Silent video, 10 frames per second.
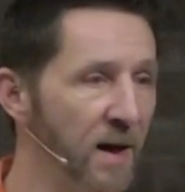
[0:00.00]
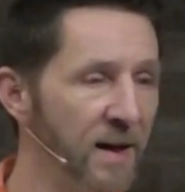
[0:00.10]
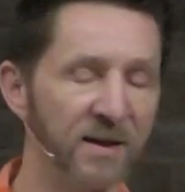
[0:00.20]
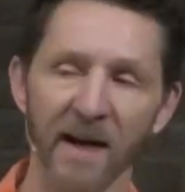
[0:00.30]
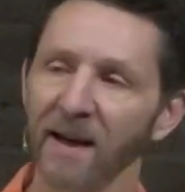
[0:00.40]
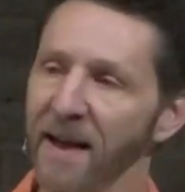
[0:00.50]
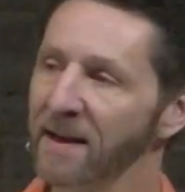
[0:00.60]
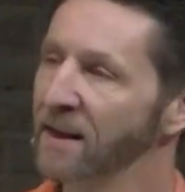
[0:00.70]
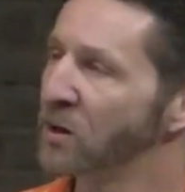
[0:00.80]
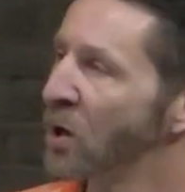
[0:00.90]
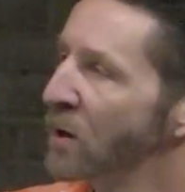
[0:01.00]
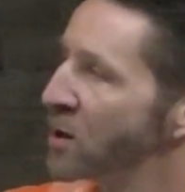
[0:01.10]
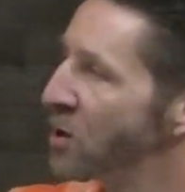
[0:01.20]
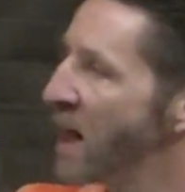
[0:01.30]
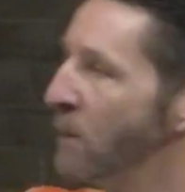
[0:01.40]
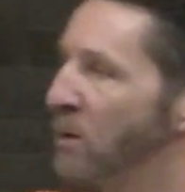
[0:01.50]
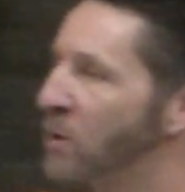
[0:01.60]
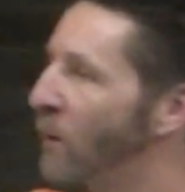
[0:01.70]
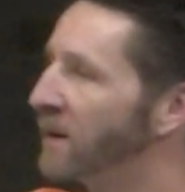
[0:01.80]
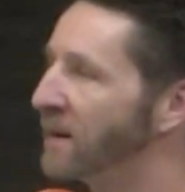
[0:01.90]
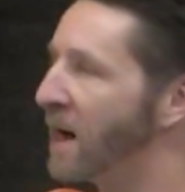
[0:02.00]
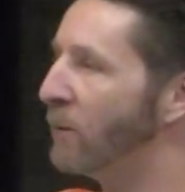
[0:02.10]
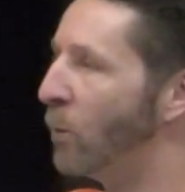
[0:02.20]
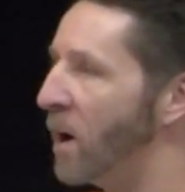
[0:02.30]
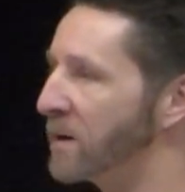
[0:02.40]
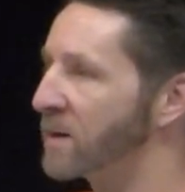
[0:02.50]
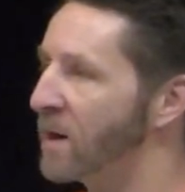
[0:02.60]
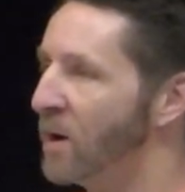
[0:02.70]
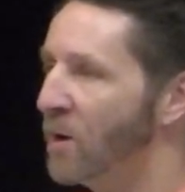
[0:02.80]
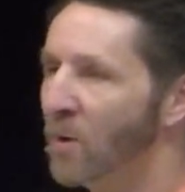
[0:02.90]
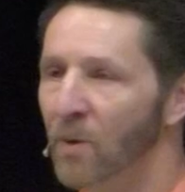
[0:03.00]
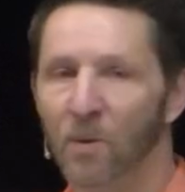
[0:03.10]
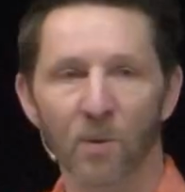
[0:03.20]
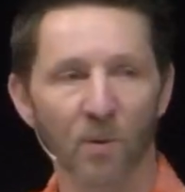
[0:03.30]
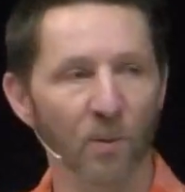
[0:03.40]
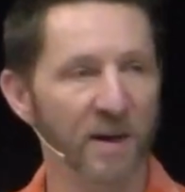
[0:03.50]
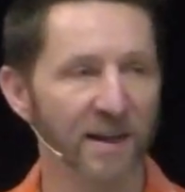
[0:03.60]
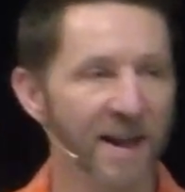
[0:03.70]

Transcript: And instead of letting it turn to shame, which is what the devil wants, we can